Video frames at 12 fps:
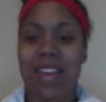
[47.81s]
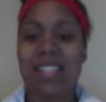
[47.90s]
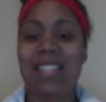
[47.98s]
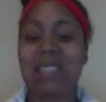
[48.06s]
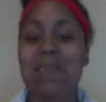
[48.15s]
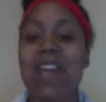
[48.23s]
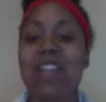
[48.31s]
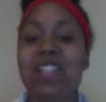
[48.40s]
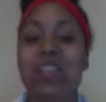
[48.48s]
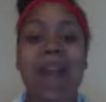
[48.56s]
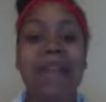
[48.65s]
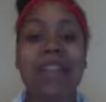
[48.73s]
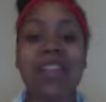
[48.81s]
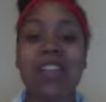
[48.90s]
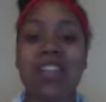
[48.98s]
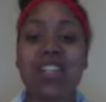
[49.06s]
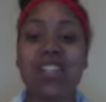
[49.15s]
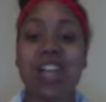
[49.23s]
Since being drafted to
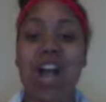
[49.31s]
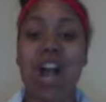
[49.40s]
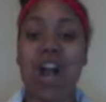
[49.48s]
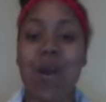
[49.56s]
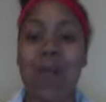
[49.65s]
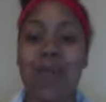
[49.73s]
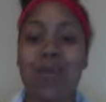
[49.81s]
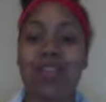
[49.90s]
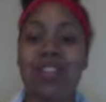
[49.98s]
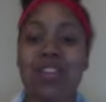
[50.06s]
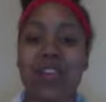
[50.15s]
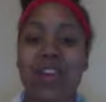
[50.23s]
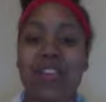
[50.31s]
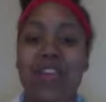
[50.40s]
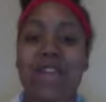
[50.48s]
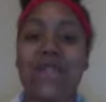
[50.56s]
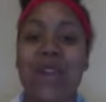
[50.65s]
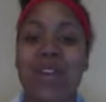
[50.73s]
the Chicago Bulls during the
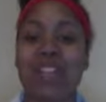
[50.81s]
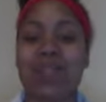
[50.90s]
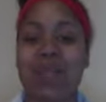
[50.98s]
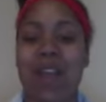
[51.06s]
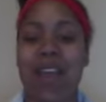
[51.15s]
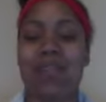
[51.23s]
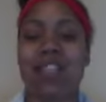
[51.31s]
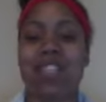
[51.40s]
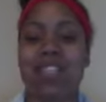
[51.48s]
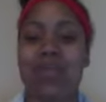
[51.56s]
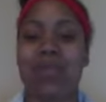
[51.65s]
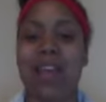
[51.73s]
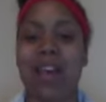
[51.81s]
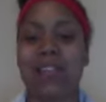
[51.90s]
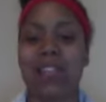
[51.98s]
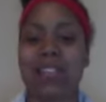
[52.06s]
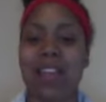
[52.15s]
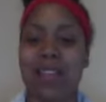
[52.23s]
first round in
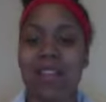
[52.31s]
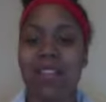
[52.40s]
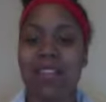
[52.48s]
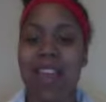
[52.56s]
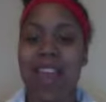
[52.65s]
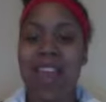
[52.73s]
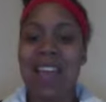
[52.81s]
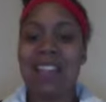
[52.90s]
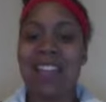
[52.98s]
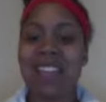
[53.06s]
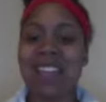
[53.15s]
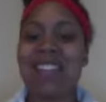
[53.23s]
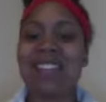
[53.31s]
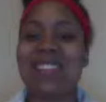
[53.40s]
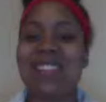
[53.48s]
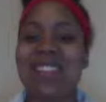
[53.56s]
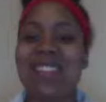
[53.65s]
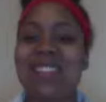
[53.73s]
2007, this
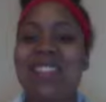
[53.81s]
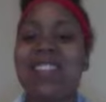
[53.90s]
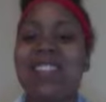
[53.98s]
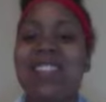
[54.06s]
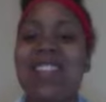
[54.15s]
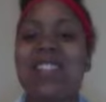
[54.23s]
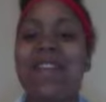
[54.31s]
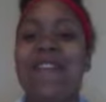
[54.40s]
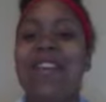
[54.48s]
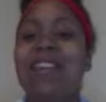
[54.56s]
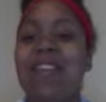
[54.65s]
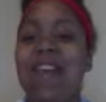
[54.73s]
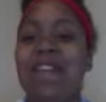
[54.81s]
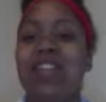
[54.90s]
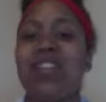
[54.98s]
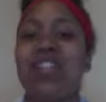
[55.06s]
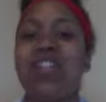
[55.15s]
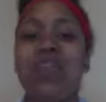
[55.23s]
consistent
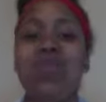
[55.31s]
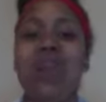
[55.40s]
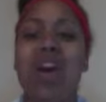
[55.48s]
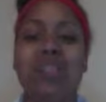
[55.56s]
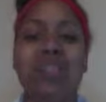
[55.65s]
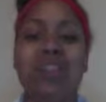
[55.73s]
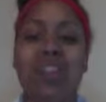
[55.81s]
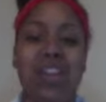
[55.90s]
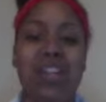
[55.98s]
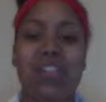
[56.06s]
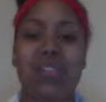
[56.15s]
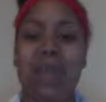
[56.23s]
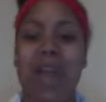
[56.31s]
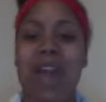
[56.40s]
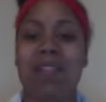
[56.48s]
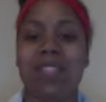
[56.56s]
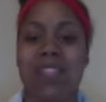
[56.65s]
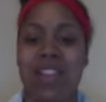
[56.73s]
6'11, 232
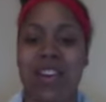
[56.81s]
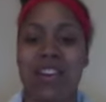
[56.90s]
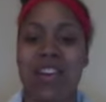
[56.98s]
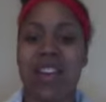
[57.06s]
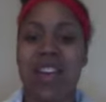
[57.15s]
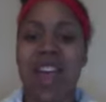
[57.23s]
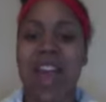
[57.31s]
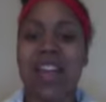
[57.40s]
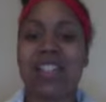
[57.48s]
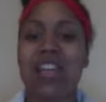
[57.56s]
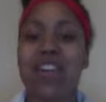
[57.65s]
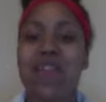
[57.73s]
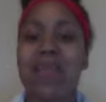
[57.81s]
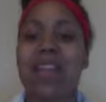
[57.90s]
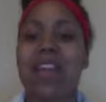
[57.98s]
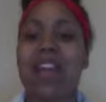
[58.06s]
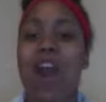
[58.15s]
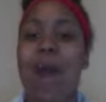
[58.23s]
pound center has
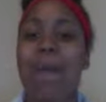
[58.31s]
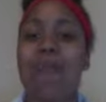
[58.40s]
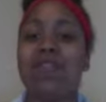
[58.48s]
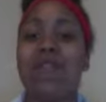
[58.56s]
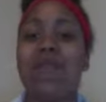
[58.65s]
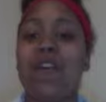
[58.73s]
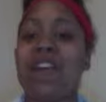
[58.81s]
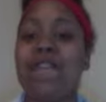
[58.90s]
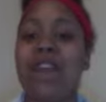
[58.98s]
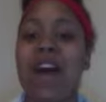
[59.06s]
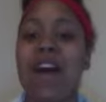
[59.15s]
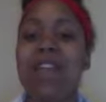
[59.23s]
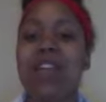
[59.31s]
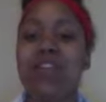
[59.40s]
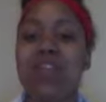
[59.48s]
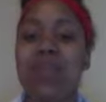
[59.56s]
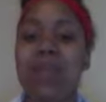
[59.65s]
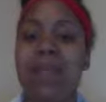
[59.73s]
accumulated almost
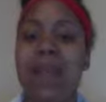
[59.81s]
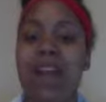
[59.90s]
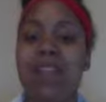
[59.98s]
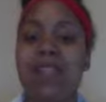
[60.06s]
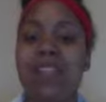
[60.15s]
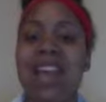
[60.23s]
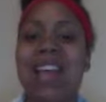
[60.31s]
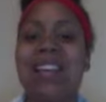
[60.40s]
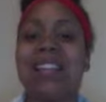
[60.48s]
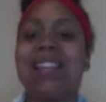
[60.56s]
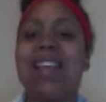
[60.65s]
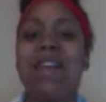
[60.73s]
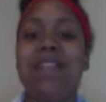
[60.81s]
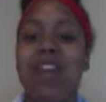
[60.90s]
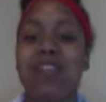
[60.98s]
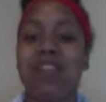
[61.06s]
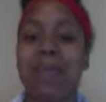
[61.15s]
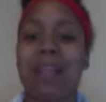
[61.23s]
4,500 rebounds,
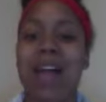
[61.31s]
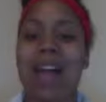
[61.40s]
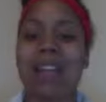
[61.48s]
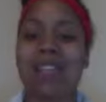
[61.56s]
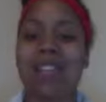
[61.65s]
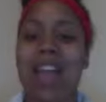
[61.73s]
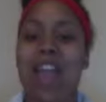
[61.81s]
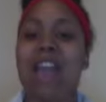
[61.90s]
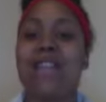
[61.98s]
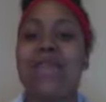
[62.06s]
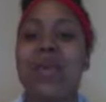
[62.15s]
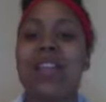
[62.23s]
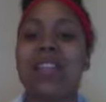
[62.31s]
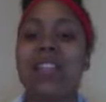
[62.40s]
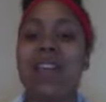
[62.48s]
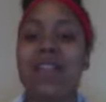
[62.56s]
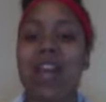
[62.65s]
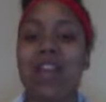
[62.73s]
700 blocks, and
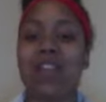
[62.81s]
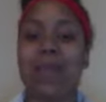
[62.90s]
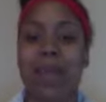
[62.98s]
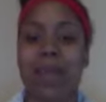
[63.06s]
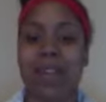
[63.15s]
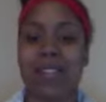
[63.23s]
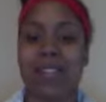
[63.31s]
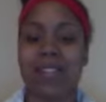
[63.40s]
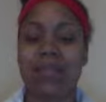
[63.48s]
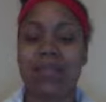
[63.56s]
4,700 points.